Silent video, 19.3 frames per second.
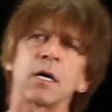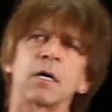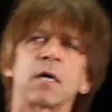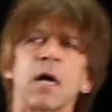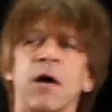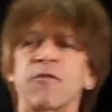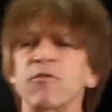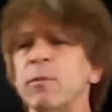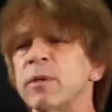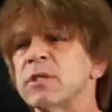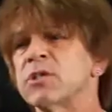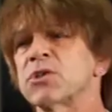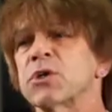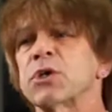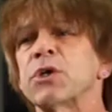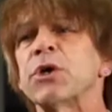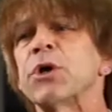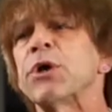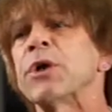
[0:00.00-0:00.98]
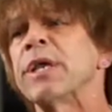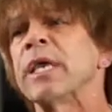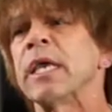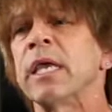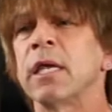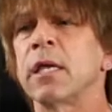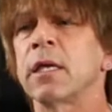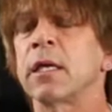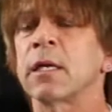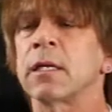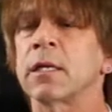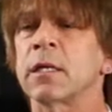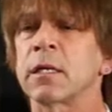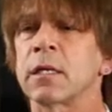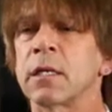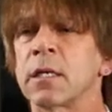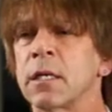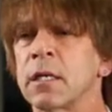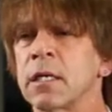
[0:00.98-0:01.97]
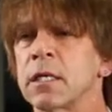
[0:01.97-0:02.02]
government security
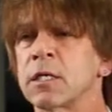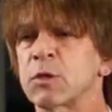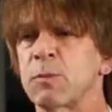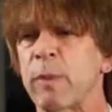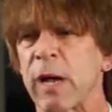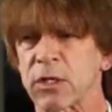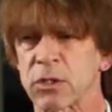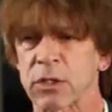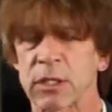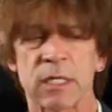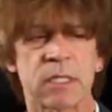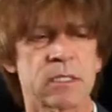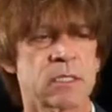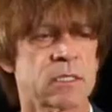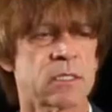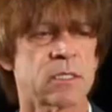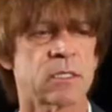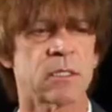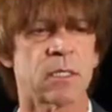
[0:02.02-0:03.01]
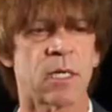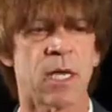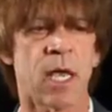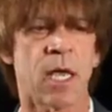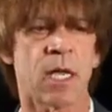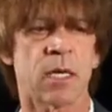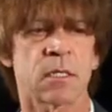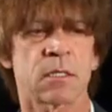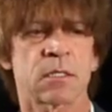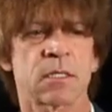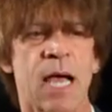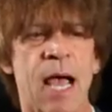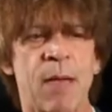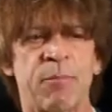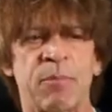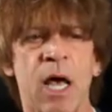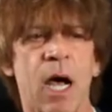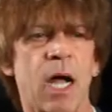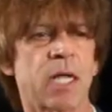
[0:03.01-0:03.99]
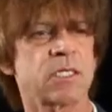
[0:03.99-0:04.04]
specialist and
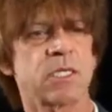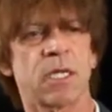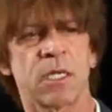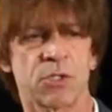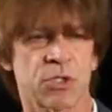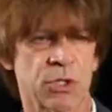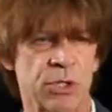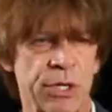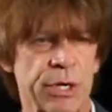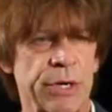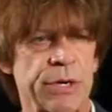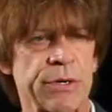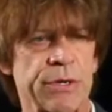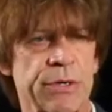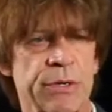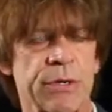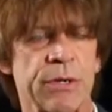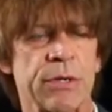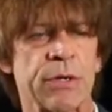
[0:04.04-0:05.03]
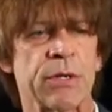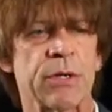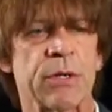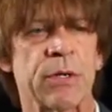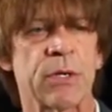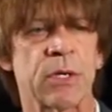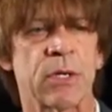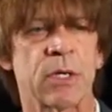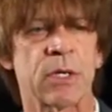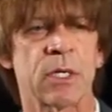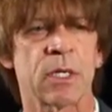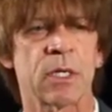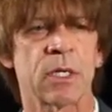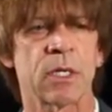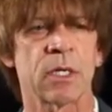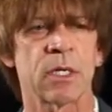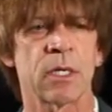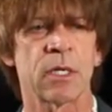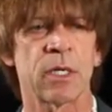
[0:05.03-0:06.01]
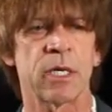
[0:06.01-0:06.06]
top-notch engineer.
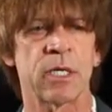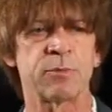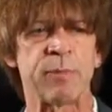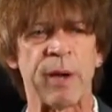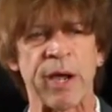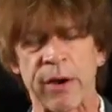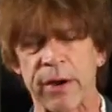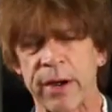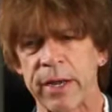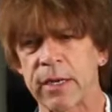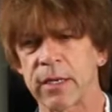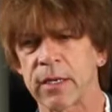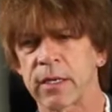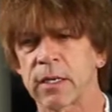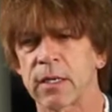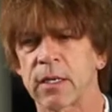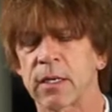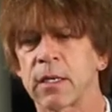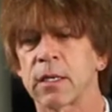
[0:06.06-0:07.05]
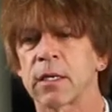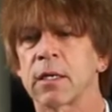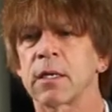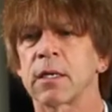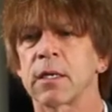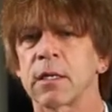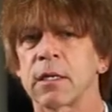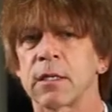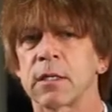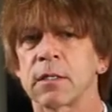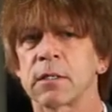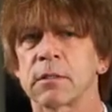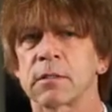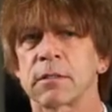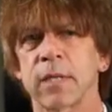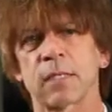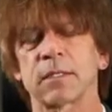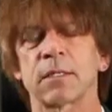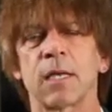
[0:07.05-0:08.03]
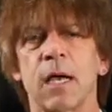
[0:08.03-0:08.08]
He's married,
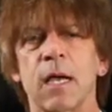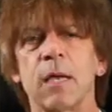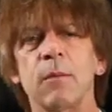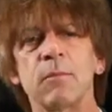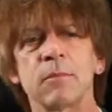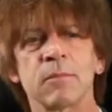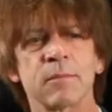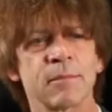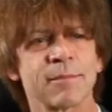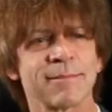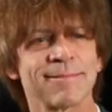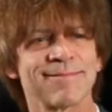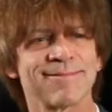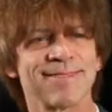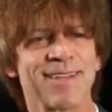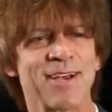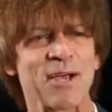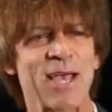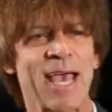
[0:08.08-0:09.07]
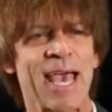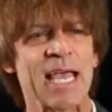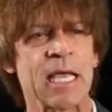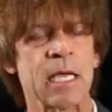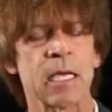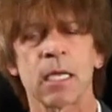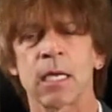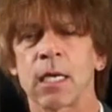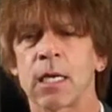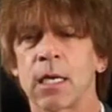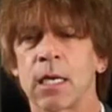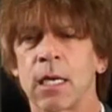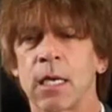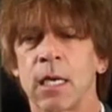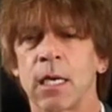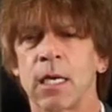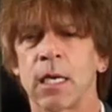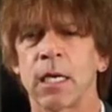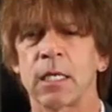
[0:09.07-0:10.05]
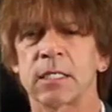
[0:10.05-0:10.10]
second time, okay?
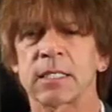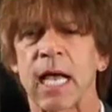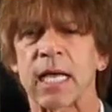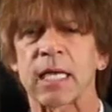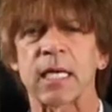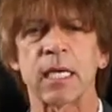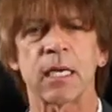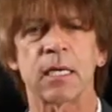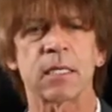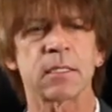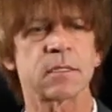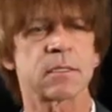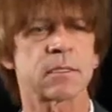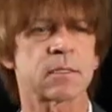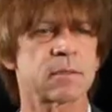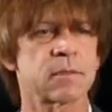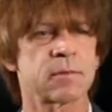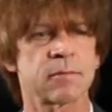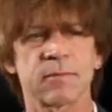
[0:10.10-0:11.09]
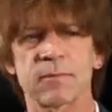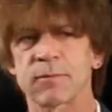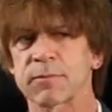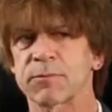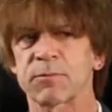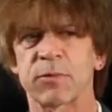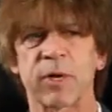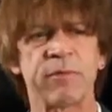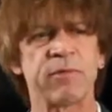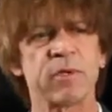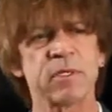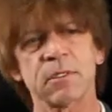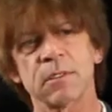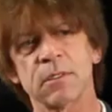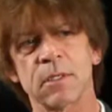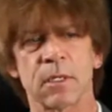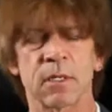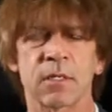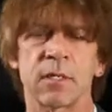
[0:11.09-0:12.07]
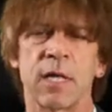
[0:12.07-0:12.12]
He's got kids, previous
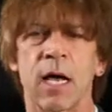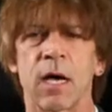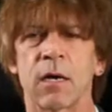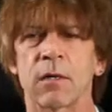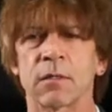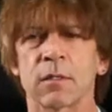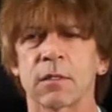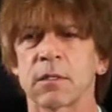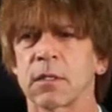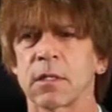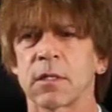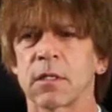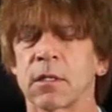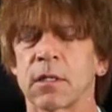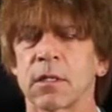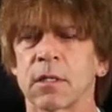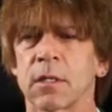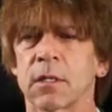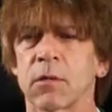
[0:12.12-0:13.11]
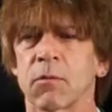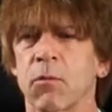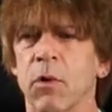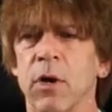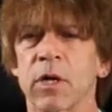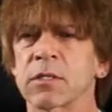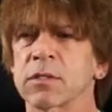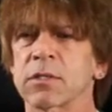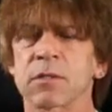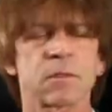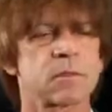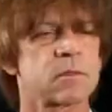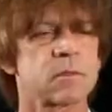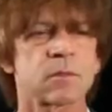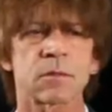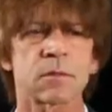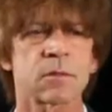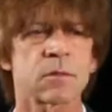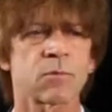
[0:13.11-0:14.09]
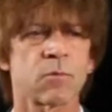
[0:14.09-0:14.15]
to now, works
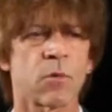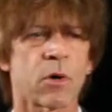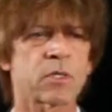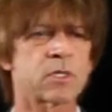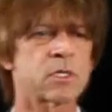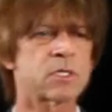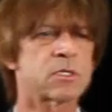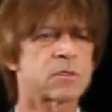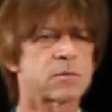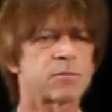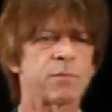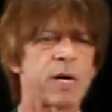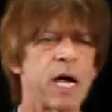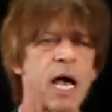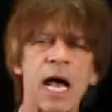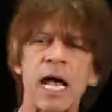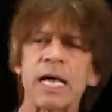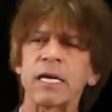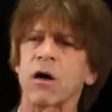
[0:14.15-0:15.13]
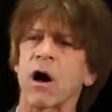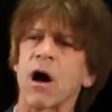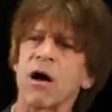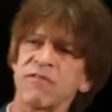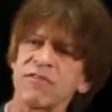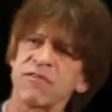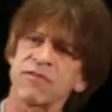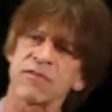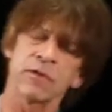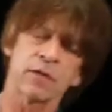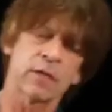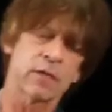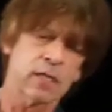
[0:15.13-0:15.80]
his behind off.